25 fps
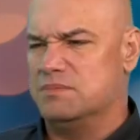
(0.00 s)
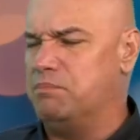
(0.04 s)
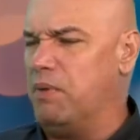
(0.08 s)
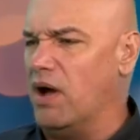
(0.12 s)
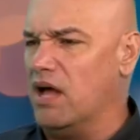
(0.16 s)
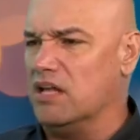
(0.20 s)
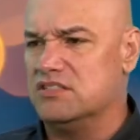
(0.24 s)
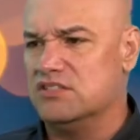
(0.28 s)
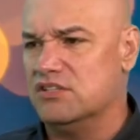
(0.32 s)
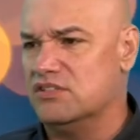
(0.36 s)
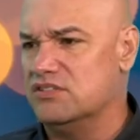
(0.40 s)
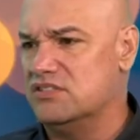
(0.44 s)

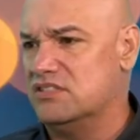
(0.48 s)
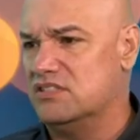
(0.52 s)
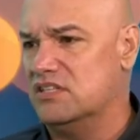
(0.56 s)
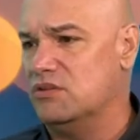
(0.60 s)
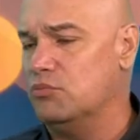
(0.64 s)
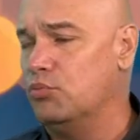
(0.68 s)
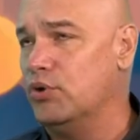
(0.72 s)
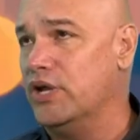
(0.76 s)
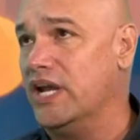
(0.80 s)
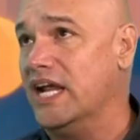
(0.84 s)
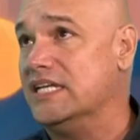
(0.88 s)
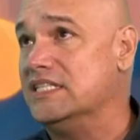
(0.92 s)
Sponsors,
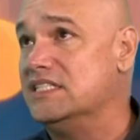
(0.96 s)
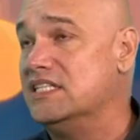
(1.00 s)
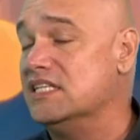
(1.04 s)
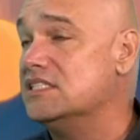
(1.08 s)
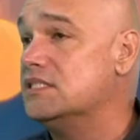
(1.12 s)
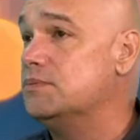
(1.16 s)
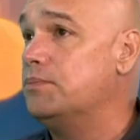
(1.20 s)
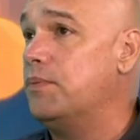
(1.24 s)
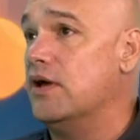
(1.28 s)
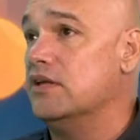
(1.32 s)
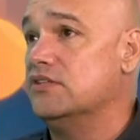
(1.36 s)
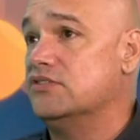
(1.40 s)
when I did
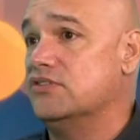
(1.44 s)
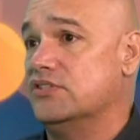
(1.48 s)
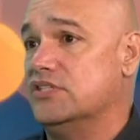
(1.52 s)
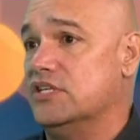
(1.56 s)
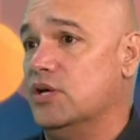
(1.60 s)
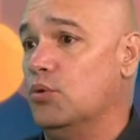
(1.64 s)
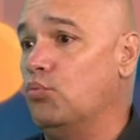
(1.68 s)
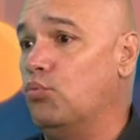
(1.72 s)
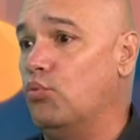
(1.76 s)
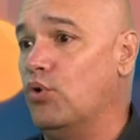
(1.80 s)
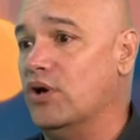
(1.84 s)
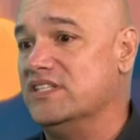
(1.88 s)
sponsors,
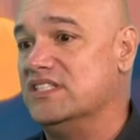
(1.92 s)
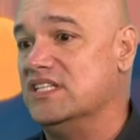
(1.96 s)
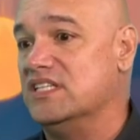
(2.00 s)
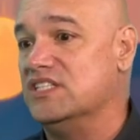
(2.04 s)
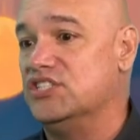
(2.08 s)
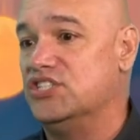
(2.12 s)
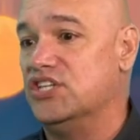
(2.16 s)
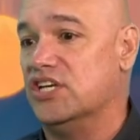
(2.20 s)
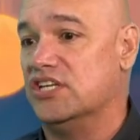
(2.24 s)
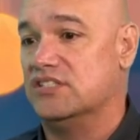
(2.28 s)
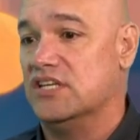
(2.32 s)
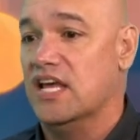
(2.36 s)
it
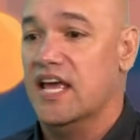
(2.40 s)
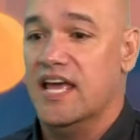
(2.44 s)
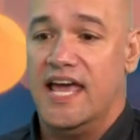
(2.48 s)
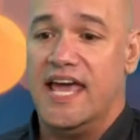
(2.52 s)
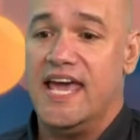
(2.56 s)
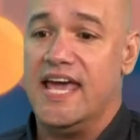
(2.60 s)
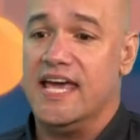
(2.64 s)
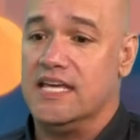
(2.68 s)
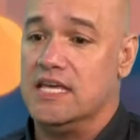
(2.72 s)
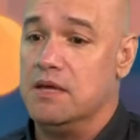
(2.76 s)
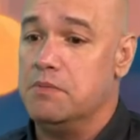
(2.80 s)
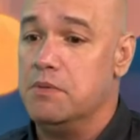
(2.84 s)
wasn't just,
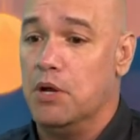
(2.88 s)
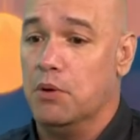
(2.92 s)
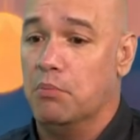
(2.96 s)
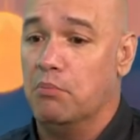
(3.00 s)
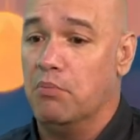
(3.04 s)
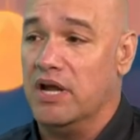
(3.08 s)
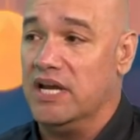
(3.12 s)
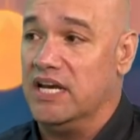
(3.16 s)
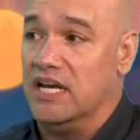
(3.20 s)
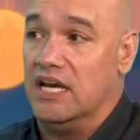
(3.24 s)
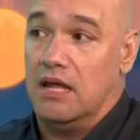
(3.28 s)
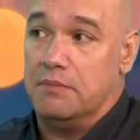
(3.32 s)
hey, give me your
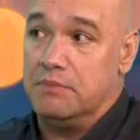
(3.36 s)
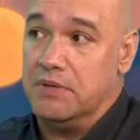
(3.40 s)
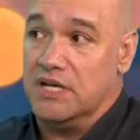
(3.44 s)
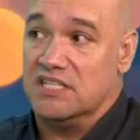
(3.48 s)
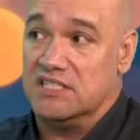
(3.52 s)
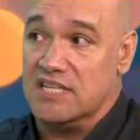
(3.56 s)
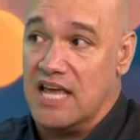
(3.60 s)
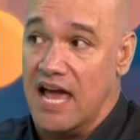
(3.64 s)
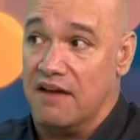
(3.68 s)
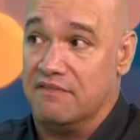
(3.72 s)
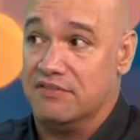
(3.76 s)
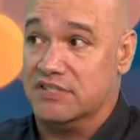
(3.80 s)
money. Let me
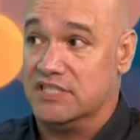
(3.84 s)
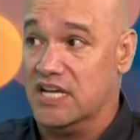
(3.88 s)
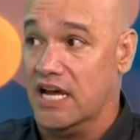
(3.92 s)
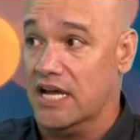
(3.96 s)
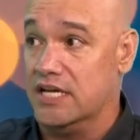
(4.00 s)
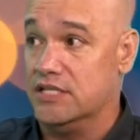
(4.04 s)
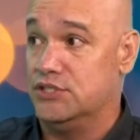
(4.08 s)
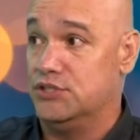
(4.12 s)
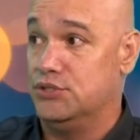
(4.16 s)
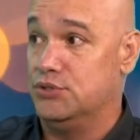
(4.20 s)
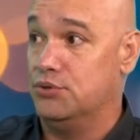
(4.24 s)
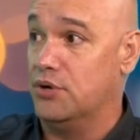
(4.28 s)
just
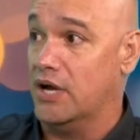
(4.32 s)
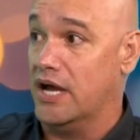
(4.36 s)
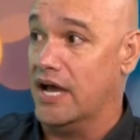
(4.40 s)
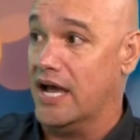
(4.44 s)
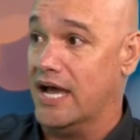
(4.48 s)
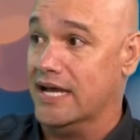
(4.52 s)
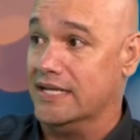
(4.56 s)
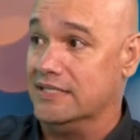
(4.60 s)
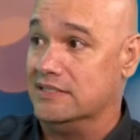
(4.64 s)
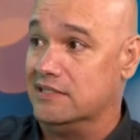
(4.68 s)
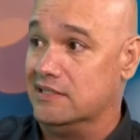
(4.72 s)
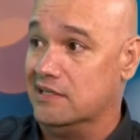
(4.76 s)
advertise you.
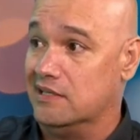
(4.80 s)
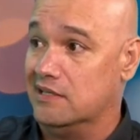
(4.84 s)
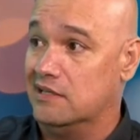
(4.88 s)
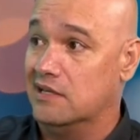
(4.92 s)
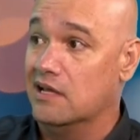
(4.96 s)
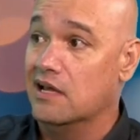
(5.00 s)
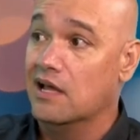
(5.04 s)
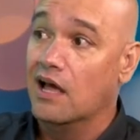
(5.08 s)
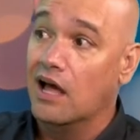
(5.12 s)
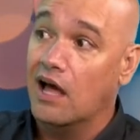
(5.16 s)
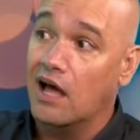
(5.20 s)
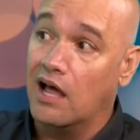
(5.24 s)
I did
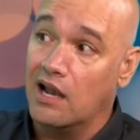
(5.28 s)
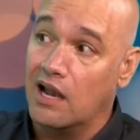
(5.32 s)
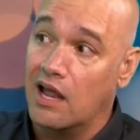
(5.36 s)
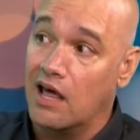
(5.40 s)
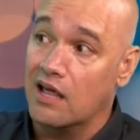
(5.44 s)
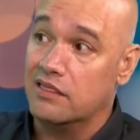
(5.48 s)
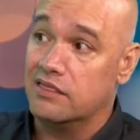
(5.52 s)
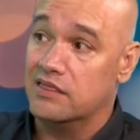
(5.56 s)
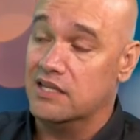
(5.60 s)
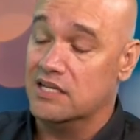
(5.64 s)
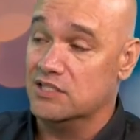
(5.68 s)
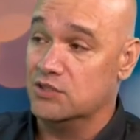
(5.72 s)
a
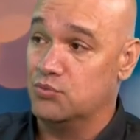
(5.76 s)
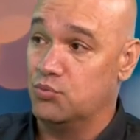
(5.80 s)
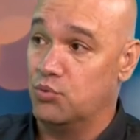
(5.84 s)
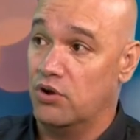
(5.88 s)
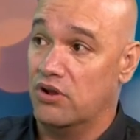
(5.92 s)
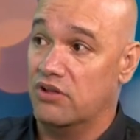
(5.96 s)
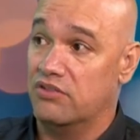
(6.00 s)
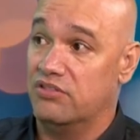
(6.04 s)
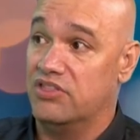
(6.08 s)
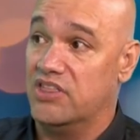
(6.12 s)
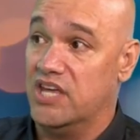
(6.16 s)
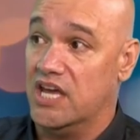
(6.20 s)
lot of things
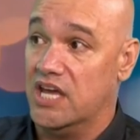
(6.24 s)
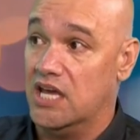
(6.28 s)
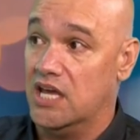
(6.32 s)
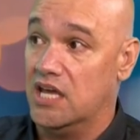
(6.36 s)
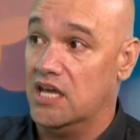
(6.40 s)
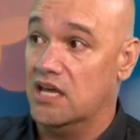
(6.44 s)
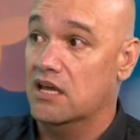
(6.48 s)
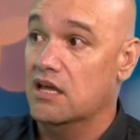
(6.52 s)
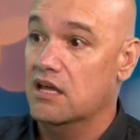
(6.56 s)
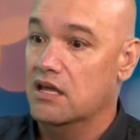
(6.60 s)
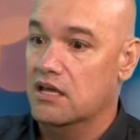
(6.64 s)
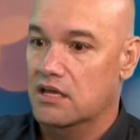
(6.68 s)
where
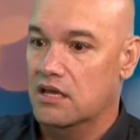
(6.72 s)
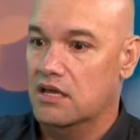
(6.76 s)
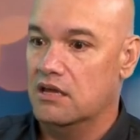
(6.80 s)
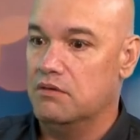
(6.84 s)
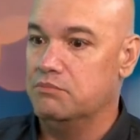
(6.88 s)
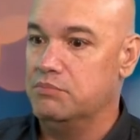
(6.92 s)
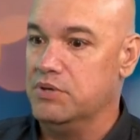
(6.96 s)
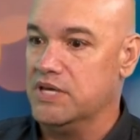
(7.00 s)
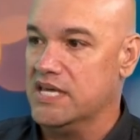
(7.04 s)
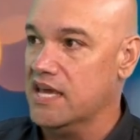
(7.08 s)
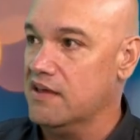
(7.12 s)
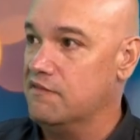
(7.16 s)
they
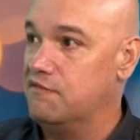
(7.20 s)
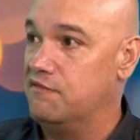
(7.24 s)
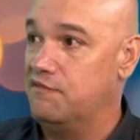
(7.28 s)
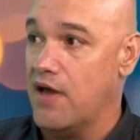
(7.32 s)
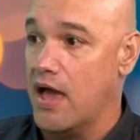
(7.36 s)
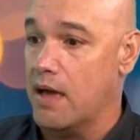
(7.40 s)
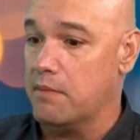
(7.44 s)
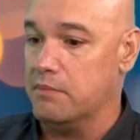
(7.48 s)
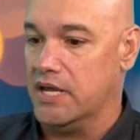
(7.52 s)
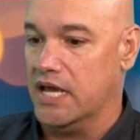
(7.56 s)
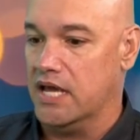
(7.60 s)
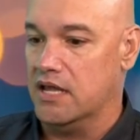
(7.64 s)
became
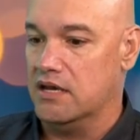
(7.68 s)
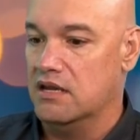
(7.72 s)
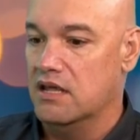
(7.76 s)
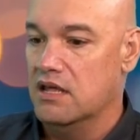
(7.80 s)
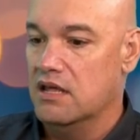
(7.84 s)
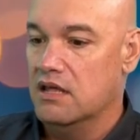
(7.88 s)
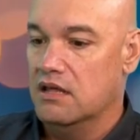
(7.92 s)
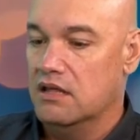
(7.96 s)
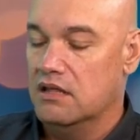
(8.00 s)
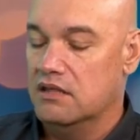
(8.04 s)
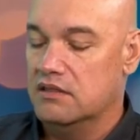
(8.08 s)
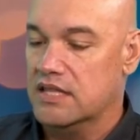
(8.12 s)
family. And
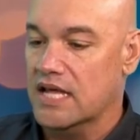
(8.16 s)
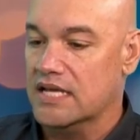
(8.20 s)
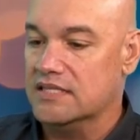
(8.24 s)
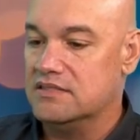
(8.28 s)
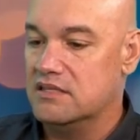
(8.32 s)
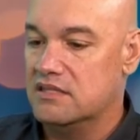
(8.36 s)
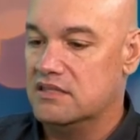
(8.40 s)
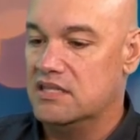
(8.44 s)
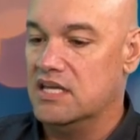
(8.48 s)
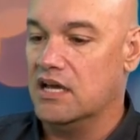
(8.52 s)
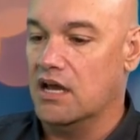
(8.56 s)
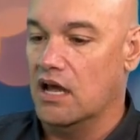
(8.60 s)
that's
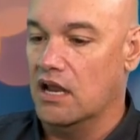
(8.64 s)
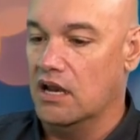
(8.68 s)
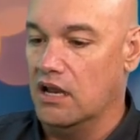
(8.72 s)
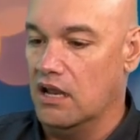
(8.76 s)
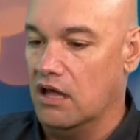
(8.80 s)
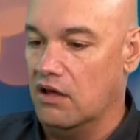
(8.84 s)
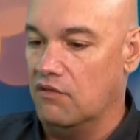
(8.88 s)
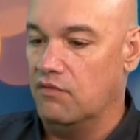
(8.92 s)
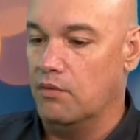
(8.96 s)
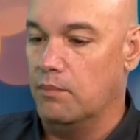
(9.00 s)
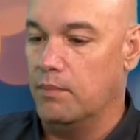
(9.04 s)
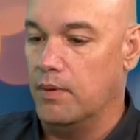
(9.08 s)
the thing I
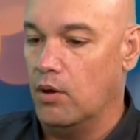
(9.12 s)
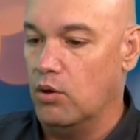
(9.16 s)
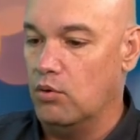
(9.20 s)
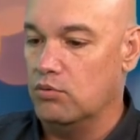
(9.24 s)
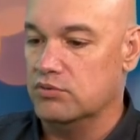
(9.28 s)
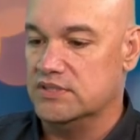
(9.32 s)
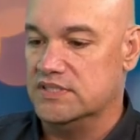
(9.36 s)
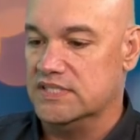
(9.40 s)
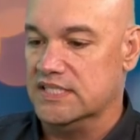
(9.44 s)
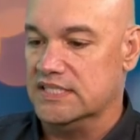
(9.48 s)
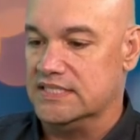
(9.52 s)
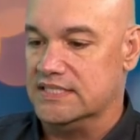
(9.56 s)
love about
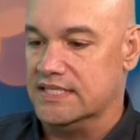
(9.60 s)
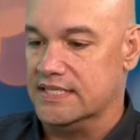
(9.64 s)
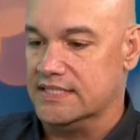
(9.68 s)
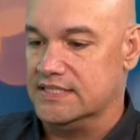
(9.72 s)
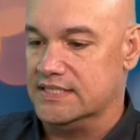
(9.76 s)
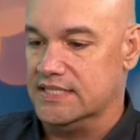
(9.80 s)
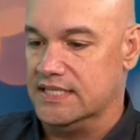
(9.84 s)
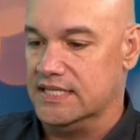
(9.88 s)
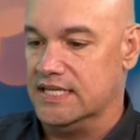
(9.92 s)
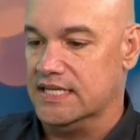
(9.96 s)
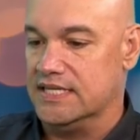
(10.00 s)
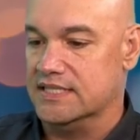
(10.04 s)

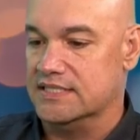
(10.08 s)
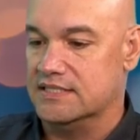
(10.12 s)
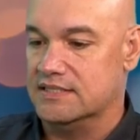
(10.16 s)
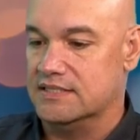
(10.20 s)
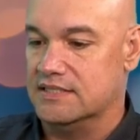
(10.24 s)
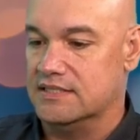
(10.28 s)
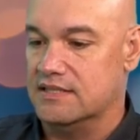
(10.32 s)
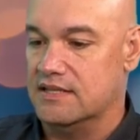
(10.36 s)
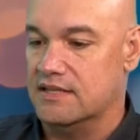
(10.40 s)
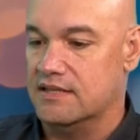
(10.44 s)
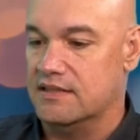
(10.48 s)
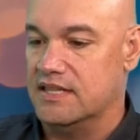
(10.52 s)
OC16
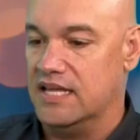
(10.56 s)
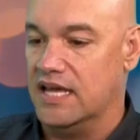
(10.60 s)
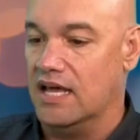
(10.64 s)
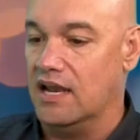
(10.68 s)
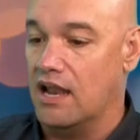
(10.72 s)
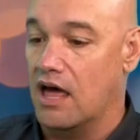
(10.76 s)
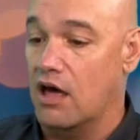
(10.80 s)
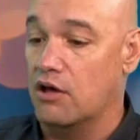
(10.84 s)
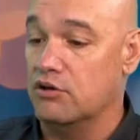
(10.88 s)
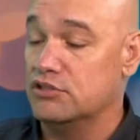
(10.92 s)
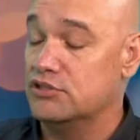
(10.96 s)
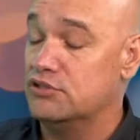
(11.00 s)
is they
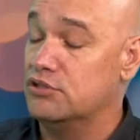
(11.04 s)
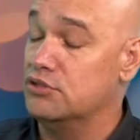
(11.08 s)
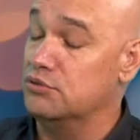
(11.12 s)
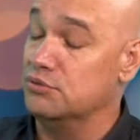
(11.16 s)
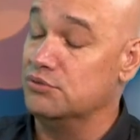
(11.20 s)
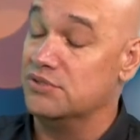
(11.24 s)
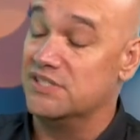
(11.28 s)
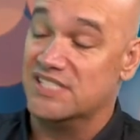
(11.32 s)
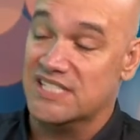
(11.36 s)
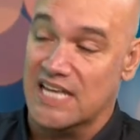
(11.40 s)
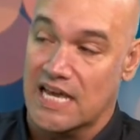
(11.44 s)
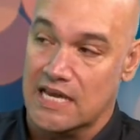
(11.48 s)
allowed us to do
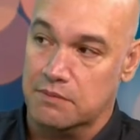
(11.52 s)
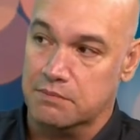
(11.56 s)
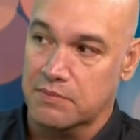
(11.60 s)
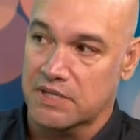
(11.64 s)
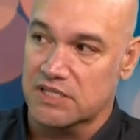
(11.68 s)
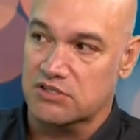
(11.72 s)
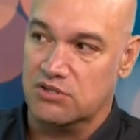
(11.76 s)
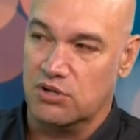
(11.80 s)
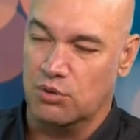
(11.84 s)
segments.